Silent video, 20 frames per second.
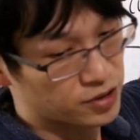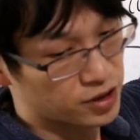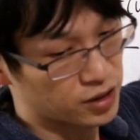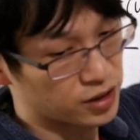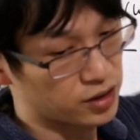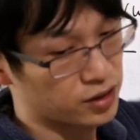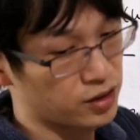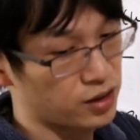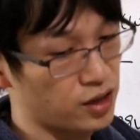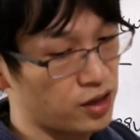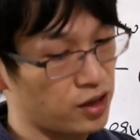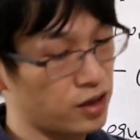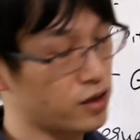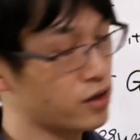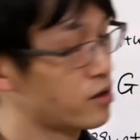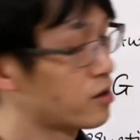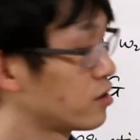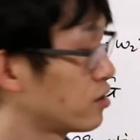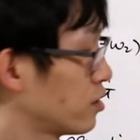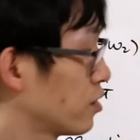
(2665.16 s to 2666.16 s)
okay? The
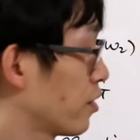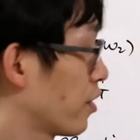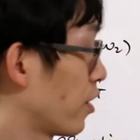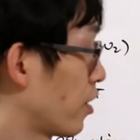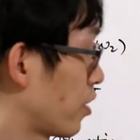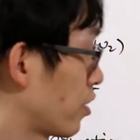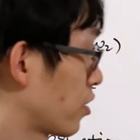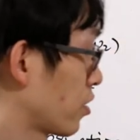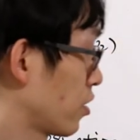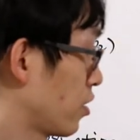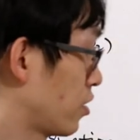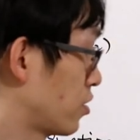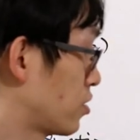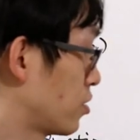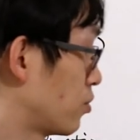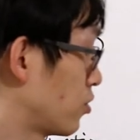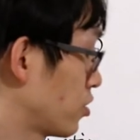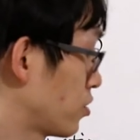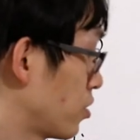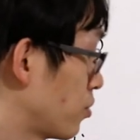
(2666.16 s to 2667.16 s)
third thing, that's
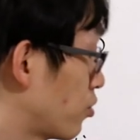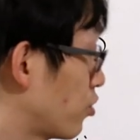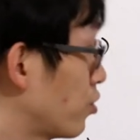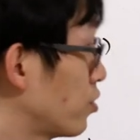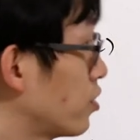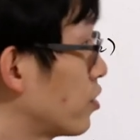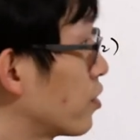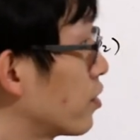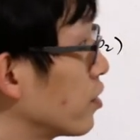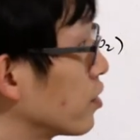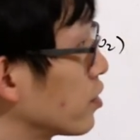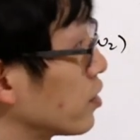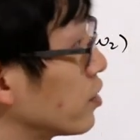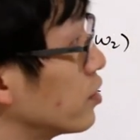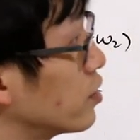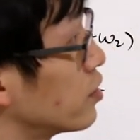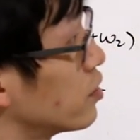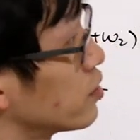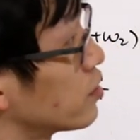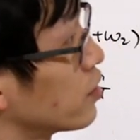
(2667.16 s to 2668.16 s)
the most important thing
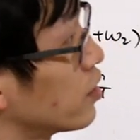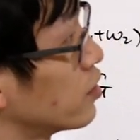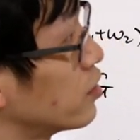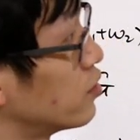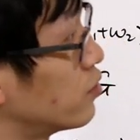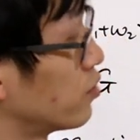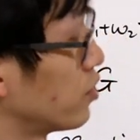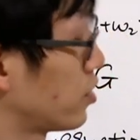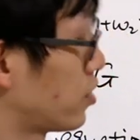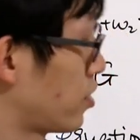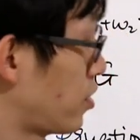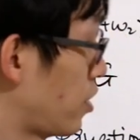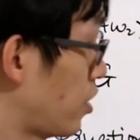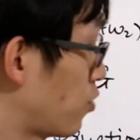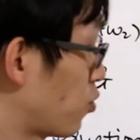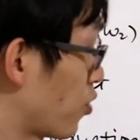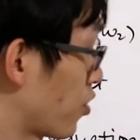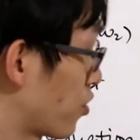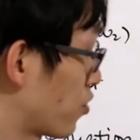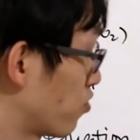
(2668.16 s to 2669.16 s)
here, is that the reason that
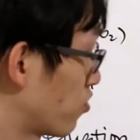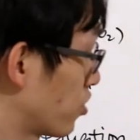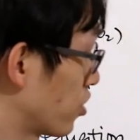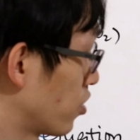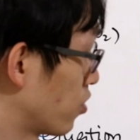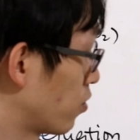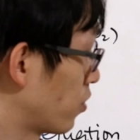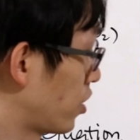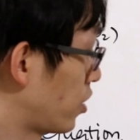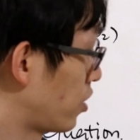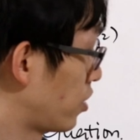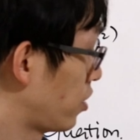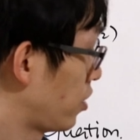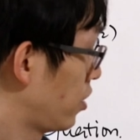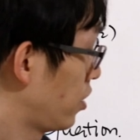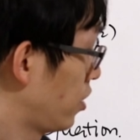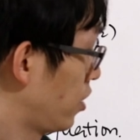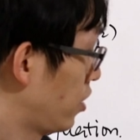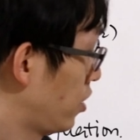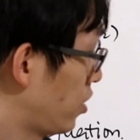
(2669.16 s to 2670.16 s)
we throw it away
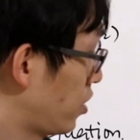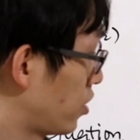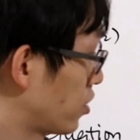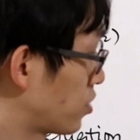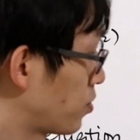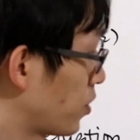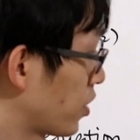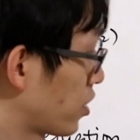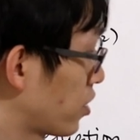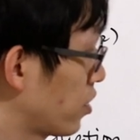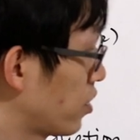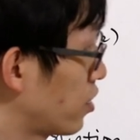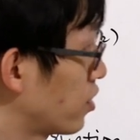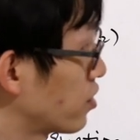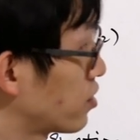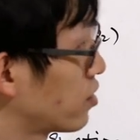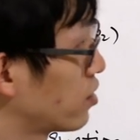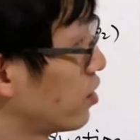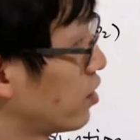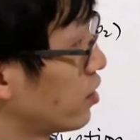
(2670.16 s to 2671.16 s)
is
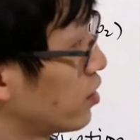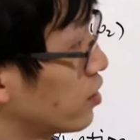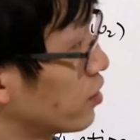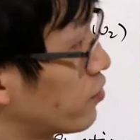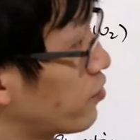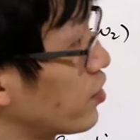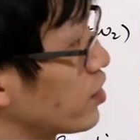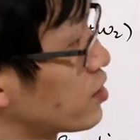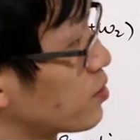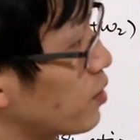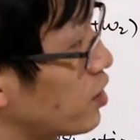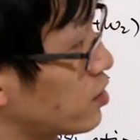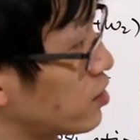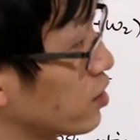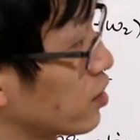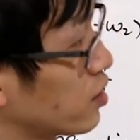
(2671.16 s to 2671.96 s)
because the phase matching